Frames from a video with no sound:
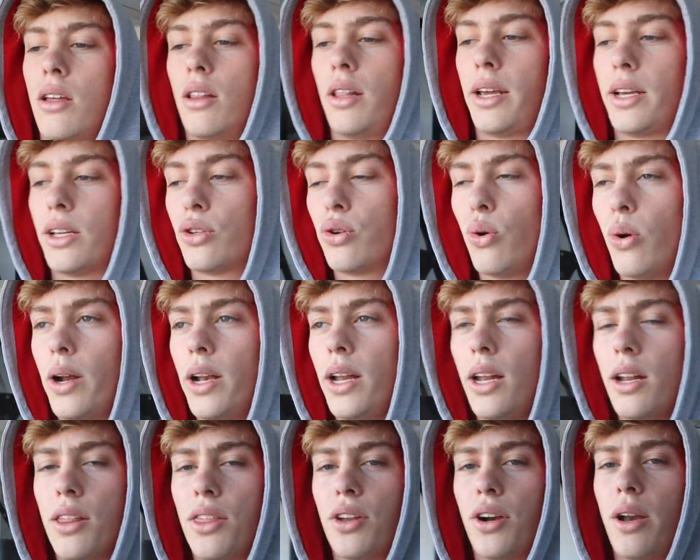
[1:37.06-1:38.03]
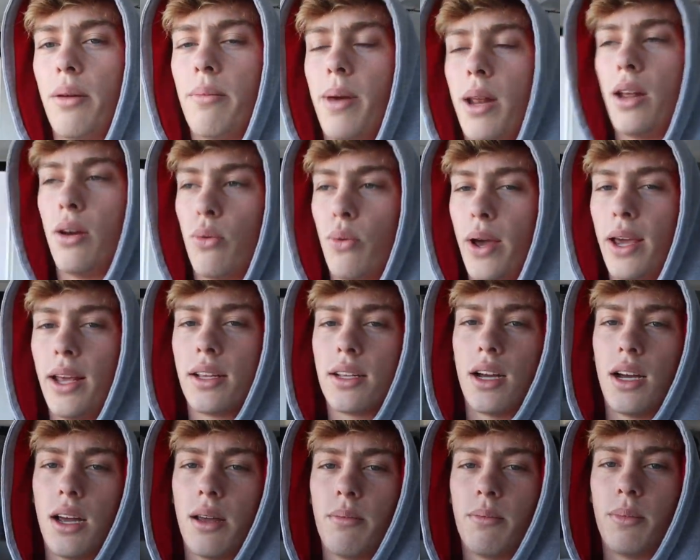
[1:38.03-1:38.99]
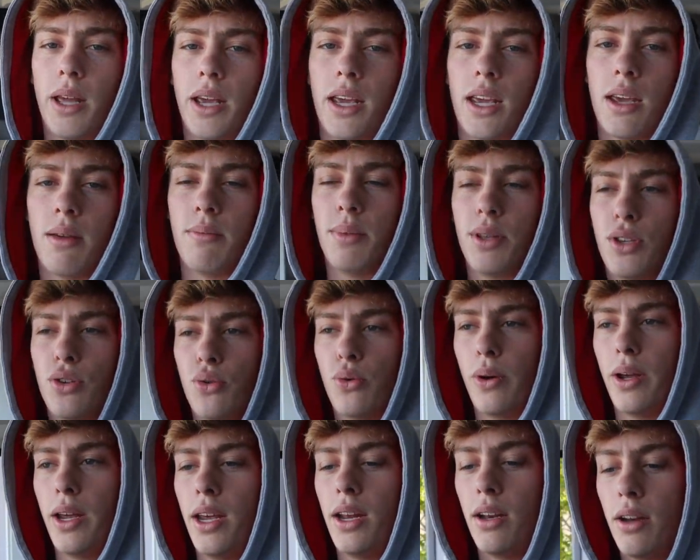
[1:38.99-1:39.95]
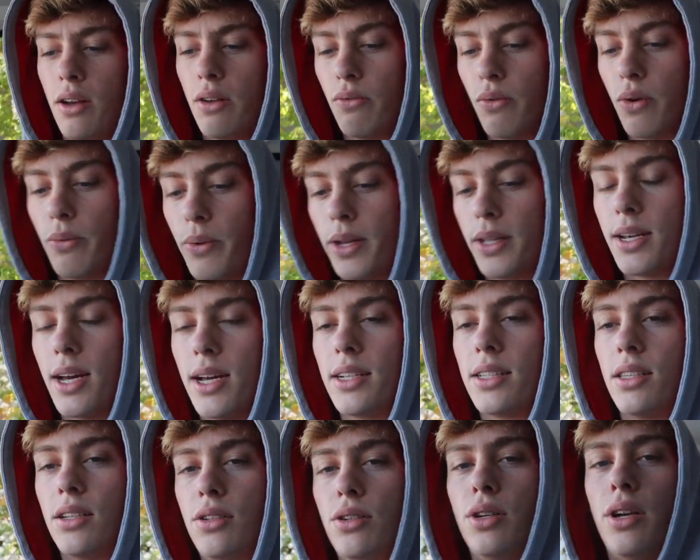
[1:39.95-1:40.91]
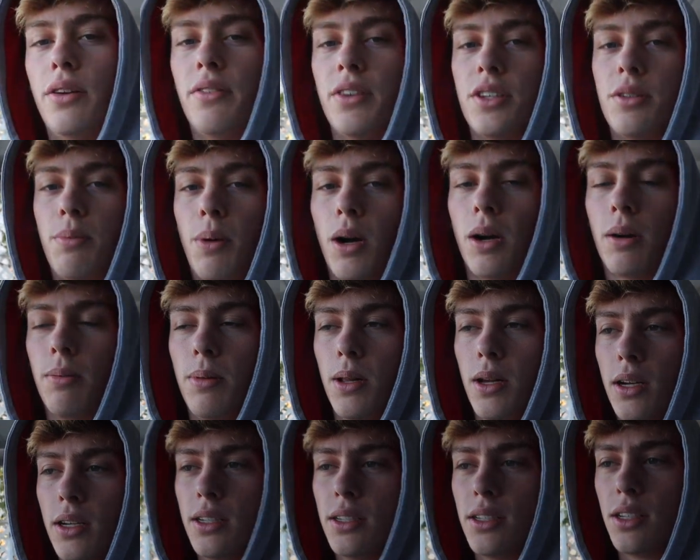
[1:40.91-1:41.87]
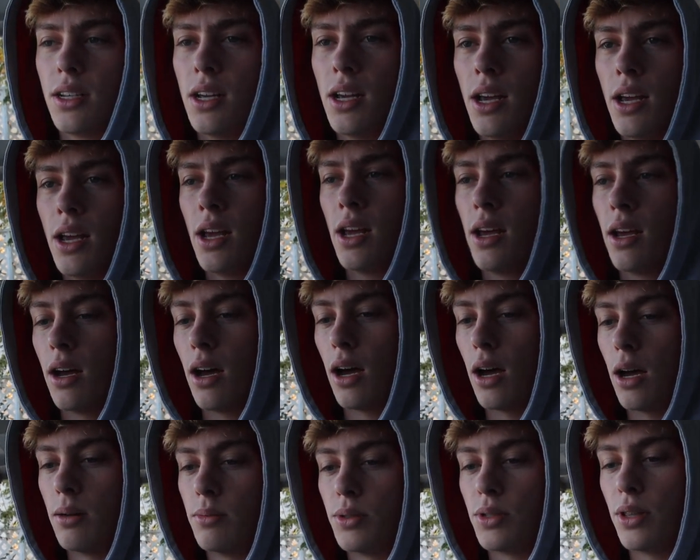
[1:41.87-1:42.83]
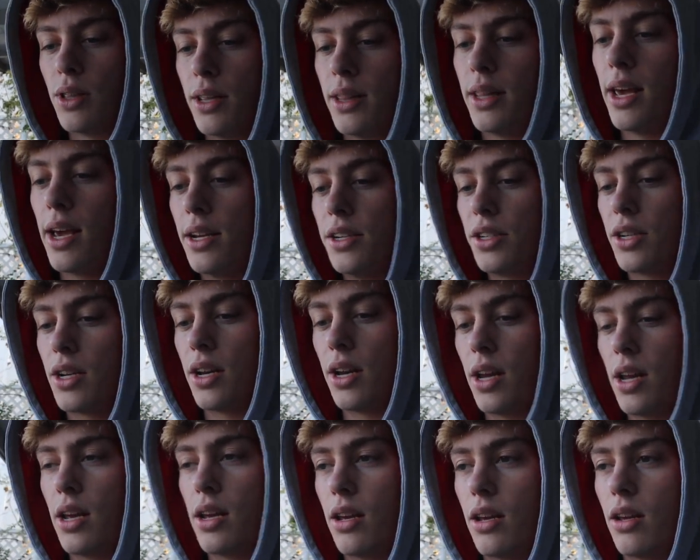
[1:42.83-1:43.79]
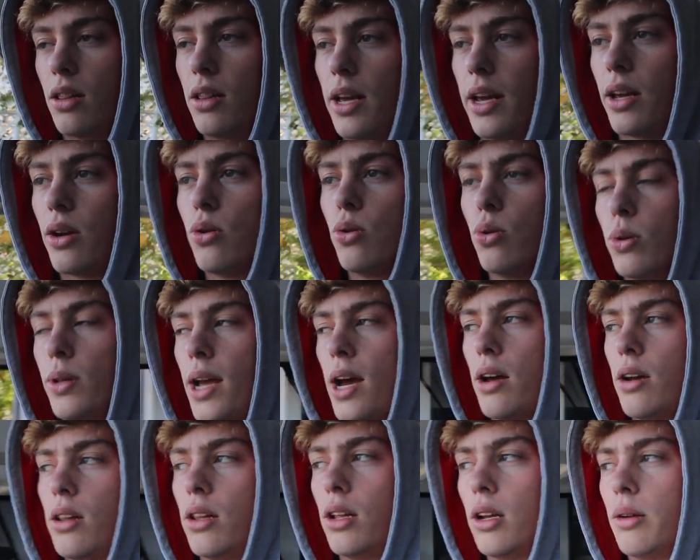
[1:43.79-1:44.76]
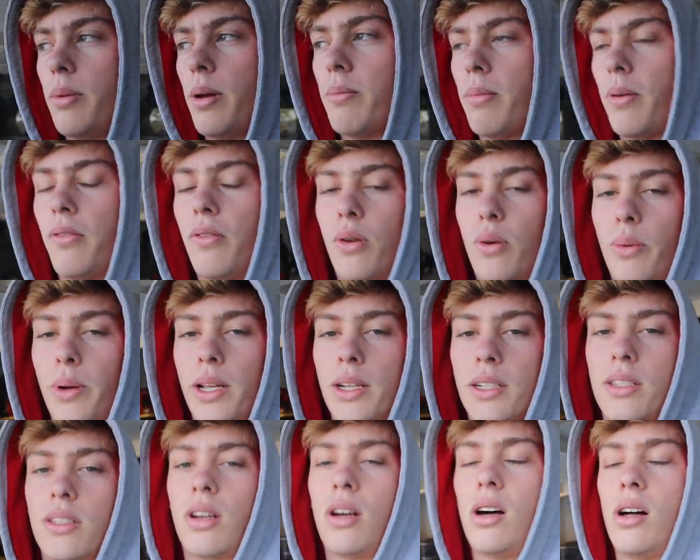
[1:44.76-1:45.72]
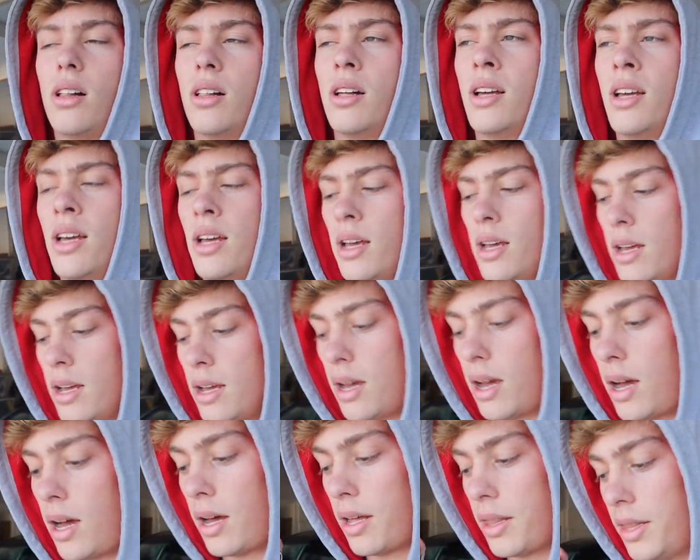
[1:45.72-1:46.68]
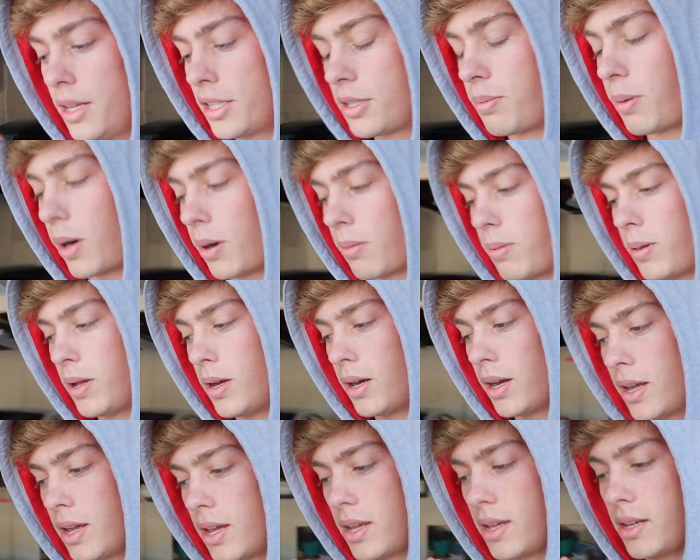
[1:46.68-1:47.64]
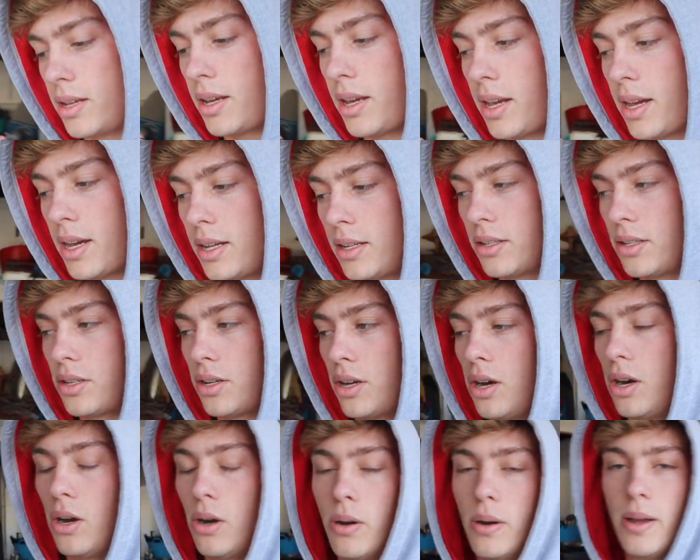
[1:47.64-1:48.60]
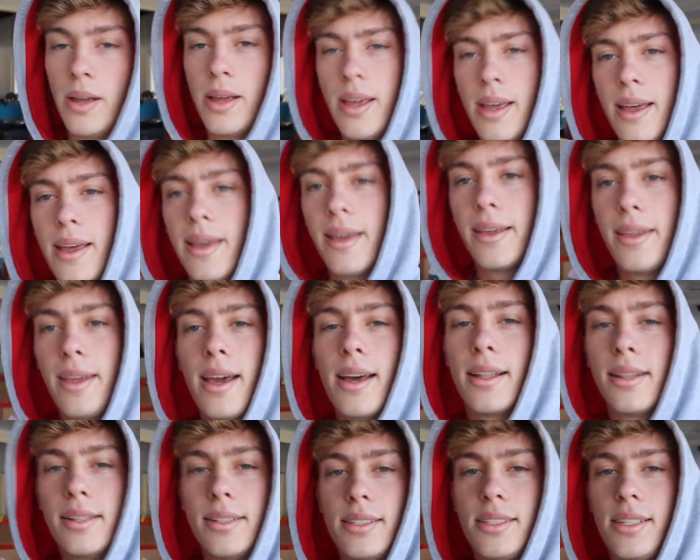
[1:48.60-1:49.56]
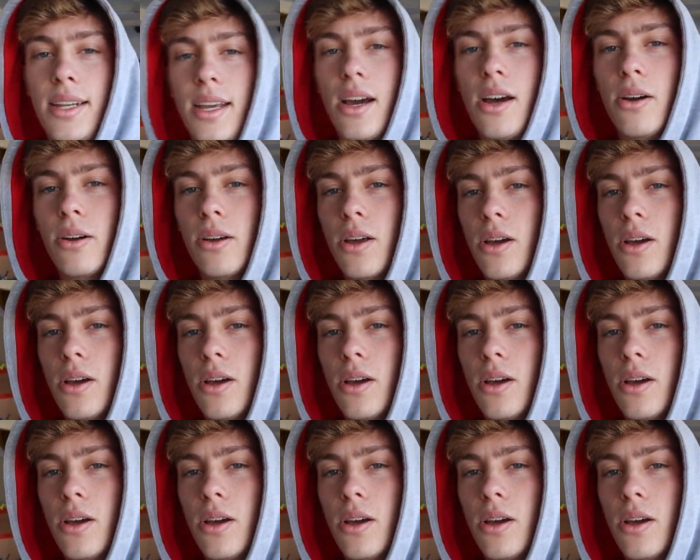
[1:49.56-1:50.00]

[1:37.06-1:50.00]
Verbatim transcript: like a 20 to 30 minute wait time like in between when we test the two different spark plugs. Um, so then the engine can get like cooled down a little bit before we install uh, this spark plug. And so yeah, let's see how it